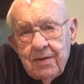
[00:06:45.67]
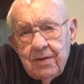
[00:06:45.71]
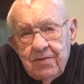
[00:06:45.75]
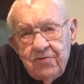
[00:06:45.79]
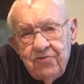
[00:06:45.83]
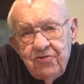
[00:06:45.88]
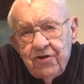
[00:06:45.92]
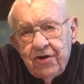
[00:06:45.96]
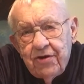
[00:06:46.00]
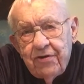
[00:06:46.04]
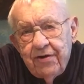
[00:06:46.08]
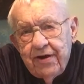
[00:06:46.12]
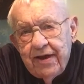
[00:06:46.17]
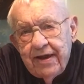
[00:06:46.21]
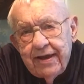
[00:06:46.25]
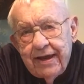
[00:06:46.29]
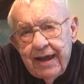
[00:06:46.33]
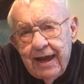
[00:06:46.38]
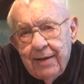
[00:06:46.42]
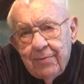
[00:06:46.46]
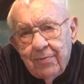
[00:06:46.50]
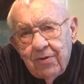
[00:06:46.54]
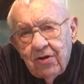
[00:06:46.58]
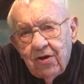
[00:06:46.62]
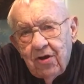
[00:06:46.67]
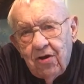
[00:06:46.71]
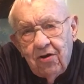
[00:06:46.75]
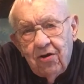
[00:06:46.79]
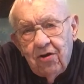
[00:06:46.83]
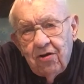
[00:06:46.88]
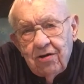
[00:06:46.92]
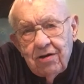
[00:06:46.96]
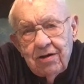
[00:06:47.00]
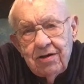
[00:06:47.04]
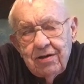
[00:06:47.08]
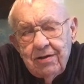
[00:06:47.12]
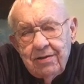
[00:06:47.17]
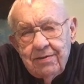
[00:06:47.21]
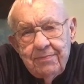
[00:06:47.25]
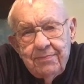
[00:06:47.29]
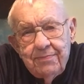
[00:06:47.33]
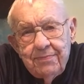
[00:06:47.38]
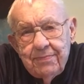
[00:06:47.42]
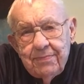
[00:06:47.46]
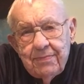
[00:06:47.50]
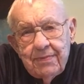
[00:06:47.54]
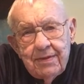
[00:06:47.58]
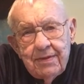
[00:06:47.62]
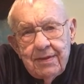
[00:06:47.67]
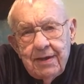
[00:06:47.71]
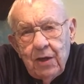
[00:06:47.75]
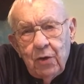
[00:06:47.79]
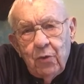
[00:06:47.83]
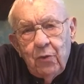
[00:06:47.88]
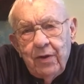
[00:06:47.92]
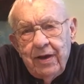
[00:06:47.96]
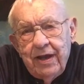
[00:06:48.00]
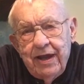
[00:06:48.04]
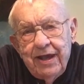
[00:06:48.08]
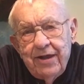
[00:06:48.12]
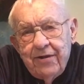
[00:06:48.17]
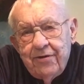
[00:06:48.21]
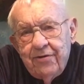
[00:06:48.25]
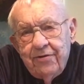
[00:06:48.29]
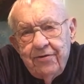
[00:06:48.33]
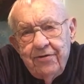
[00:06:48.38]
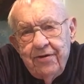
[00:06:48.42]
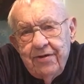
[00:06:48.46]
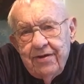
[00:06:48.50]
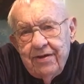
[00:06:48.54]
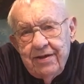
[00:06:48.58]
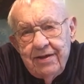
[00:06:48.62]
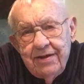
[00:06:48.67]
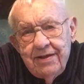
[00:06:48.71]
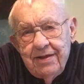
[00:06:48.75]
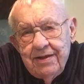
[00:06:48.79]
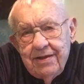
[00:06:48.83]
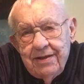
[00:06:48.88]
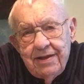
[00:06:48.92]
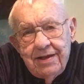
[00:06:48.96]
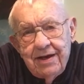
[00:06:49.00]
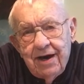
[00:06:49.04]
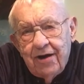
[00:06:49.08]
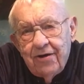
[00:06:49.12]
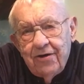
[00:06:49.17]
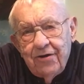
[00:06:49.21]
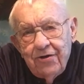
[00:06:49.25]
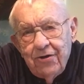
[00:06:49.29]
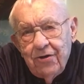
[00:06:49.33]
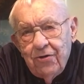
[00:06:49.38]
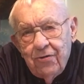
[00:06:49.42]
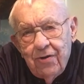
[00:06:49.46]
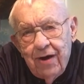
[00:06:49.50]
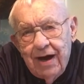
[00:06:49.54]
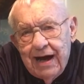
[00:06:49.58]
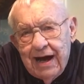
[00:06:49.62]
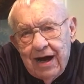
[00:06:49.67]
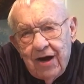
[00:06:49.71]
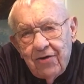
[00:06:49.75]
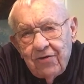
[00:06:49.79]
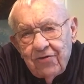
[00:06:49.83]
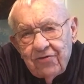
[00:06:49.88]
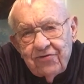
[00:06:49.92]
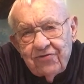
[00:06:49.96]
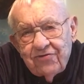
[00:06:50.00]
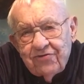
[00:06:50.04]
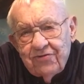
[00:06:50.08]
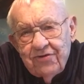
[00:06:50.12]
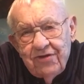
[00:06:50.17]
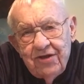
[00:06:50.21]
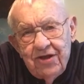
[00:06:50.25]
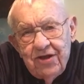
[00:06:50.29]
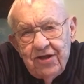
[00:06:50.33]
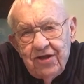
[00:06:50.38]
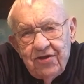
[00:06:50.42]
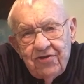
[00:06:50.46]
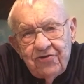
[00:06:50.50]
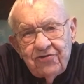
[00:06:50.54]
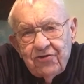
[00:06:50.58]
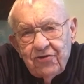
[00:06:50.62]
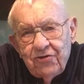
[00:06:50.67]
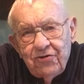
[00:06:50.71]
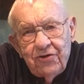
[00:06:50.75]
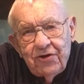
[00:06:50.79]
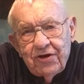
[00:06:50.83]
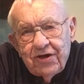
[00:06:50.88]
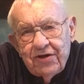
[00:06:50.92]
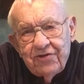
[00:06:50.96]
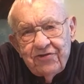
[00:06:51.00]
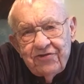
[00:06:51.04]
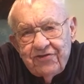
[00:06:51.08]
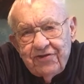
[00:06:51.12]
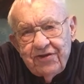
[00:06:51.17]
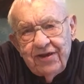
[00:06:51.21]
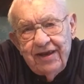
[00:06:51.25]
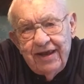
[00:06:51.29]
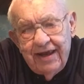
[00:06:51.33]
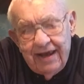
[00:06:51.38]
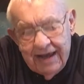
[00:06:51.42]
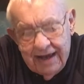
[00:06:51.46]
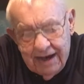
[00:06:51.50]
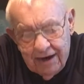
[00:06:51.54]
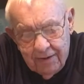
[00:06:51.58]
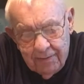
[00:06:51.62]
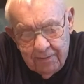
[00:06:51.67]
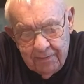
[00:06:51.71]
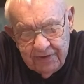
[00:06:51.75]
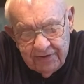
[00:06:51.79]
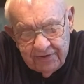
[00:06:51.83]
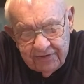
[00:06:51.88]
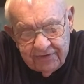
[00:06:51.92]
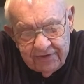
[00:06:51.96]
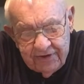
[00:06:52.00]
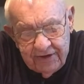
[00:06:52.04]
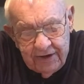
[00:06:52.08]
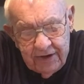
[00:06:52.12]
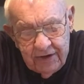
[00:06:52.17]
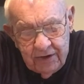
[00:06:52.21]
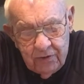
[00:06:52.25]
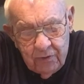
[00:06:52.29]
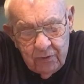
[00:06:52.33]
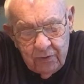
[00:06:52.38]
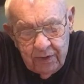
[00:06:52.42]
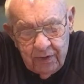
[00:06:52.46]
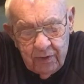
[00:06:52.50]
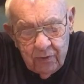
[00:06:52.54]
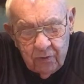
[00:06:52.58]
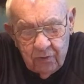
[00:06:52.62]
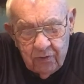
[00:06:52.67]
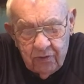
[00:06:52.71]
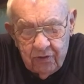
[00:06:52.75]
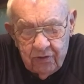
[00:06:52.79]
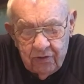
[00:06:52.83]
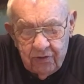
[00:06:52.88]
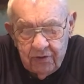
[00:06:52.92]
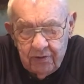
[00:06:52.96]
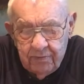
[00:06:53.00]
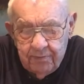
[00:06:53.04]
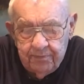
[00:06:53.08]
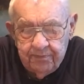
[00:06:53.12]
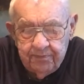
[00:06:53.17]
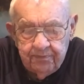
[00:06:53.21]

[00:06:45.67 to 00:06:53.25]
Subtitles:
Jerry came along and we entered our new house, so you can see how busy we were.